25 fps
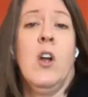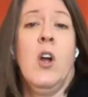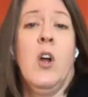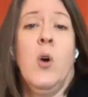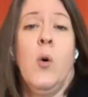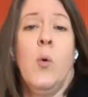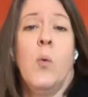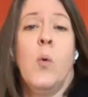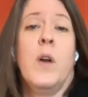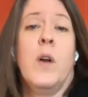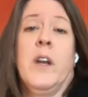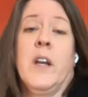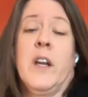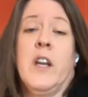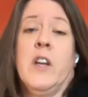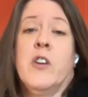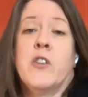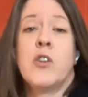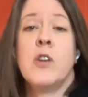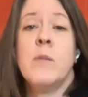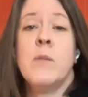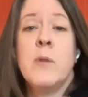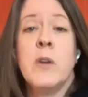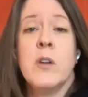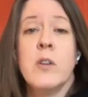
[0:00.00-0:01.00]
what it
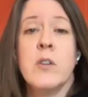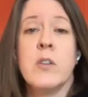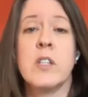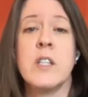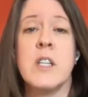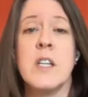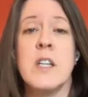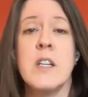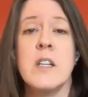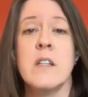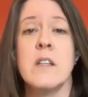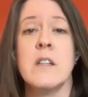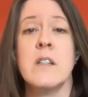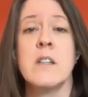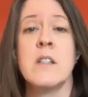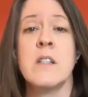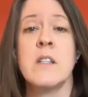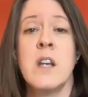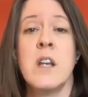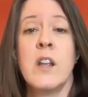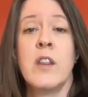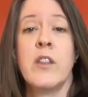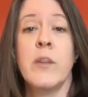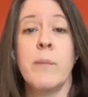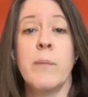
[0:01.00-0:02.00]
contributes is
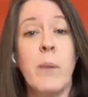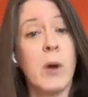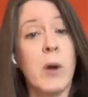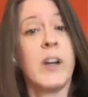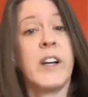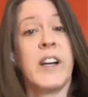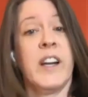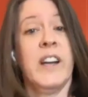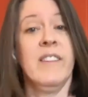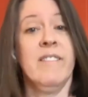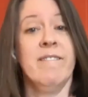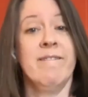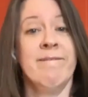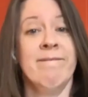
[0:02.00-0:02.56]
the market.